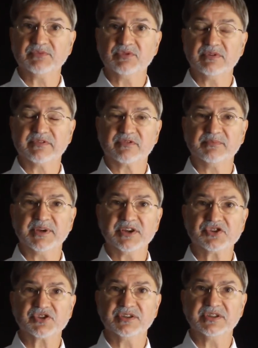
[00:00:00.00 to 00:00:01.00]
new
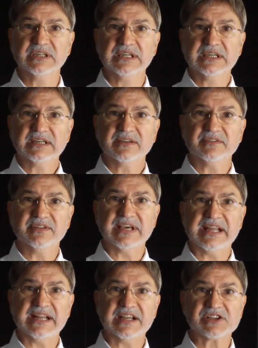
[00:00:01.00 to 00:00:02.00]
information
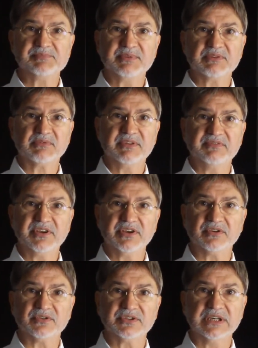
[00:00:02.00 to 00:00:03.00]
that has been
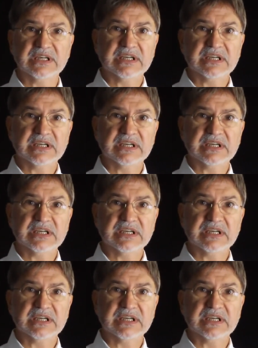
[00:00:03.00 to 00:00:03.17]
revealed.